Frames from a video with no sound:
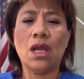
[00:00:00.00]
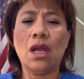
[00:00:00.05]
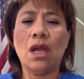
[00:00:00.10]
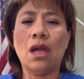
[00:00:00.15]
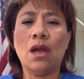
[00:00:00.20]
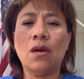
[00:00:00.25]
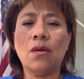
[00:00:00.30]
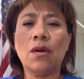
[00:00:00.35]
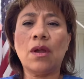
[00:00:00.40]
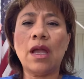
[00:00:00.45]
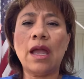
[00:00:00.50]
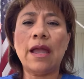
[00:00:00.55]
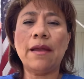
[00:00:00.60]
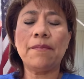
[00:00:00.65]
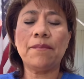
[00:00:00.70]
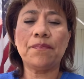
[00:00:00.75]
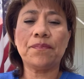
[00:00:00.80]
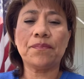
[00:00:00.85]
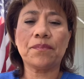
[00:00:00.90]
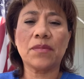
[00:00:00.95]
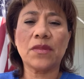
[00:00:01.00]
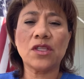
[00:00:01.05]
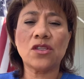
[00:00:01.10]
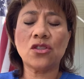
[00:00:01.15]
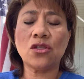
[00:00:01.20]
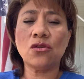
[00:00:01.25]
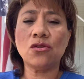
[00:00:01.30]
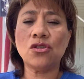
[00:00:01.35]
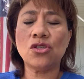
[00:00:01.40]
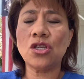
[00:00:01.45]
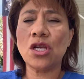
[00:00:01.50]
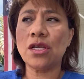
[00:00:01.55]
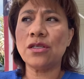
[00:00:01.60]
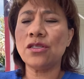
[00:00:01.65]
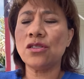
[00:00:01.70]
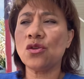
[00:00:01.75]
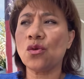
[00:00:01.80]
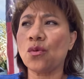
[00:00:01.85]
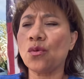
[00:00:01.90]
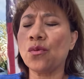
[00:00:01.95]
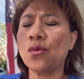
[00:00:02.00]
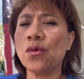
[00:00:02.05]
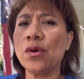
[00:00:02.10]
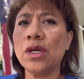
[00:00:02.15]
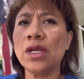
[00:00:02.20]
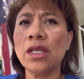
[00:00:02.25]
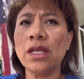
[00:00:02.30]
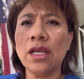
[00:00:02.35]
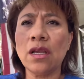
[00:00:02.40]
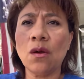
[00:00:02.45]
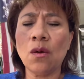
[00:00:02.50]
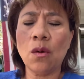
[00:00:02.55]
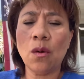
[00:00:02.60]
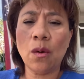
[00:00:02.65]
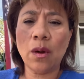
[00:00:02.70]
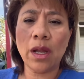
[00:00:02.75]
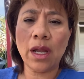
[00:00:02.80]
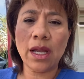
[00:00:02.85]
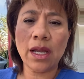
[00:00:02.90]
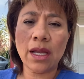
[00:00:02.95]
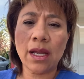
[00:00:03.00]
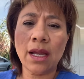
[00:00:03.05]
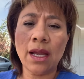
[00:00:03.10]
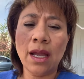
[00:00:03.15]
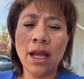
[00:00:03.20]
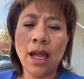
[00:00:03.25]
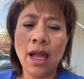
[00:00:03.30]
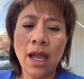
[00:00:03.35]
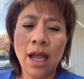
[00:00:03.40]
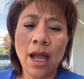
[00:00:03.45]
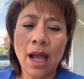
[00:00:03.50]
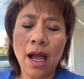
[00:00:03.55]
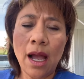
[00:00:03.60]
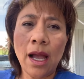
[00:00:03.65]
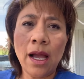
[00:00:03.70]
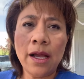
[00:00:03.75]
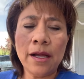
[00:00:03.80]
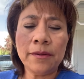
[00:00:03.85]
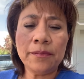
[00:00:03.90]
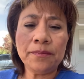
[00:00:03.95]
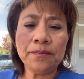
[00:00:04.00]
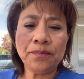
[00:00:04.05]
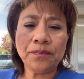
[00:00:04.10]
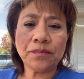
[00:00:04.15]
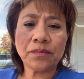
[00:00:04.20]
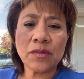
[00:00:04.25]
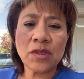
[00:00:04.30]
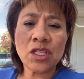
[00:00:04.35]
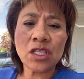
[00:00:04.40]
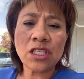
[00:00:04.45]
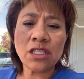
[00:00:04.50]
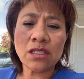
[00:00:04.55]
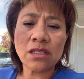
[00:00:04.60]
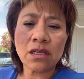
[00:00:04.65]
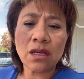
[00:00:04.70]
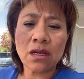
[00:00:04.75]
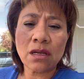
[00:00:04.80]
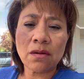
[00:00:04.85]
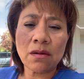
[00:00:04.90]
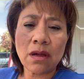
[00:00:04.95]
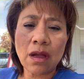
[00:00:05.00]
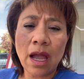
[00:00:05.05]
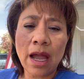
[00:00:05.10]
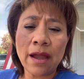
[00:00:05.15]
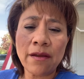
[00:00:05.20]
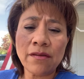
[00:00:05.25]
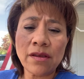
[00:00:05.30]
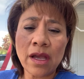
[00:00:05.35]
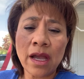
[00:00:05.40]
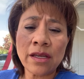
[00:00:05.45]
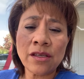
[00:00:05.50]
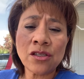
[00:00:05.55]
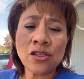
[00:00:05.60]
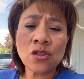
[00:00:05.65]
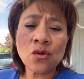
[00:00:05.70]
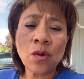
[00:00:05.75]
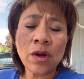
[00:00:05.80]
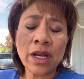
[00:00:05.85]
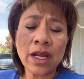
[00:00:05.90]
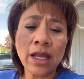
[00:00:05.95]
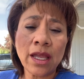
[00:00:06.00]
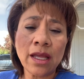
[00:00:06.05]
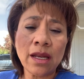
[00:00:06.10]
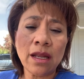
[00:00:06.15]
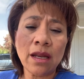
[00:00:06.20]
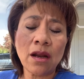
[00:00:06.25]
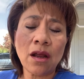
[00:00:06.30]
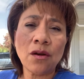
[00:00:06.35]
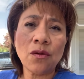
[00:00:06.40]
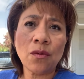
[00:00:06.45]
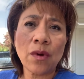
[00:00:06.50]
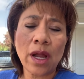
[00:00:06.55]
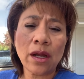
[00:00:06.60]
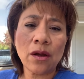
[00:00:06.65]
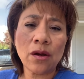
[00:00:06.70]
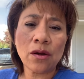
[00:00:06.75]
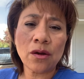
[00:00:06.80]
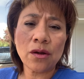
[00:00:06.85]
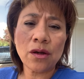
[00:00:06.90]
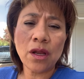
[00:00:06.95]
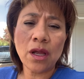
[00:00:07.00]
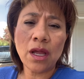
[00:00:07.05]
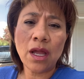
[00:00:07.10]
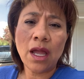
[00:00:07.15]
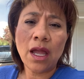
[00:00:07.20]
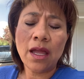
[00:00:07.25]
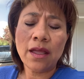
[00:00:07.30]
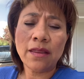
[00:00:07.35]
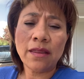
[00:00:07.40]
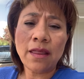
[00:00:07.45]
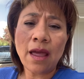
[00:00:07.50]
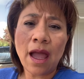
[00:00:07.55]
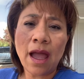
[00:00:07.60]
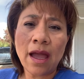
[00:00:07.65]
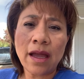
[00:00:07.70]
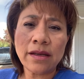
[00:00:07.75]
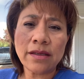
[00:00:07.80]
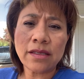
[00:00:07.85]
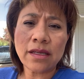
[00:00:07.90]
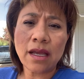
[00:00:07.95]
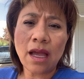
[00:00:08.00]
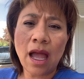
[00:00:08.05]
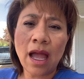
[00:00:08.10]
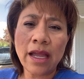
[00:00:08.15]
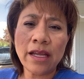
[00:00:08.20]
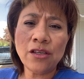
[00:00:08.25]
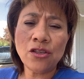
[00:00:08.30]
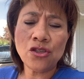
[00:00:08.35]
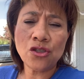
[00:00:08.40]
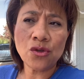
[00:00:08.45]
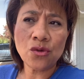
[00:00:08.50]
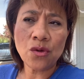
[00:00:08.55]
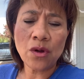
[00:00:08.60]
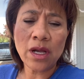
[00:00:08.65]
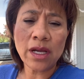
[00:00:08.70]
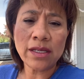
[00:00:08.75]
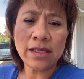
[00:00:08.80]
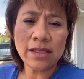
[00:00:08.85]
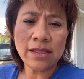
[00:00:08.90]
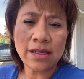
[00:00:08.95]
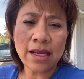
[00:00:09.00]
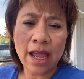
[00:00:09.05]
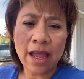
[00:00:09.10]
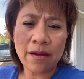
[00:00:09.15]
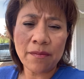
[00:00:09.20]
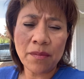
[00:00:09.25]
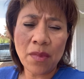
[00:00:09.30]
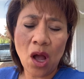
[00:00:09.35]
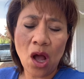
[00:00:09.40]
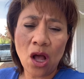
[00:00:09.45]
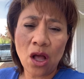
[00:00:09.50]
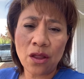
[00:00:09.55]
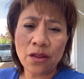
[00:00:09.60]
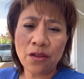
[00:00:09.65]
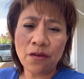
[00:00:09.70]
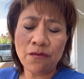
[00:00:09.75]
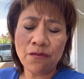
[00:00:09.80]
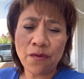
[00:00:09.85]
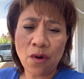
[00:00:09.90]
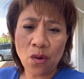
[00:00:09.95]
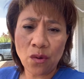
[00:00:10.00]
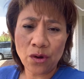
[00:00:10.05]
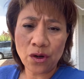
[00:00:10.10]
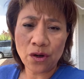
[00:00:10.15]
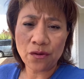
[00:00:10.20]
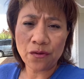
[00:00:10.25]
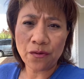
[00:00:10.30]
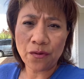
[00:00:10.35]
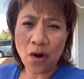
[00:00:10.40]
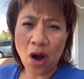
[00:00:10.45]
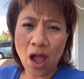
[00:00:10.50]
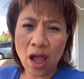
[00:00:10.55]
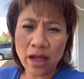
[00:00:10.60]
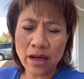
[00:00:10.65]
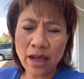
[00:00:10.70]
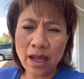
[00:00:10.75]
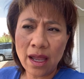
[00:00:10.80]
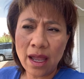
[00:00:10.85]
Okay, so just really quick, I just want to get it on record that I do condemn all the voter fraud.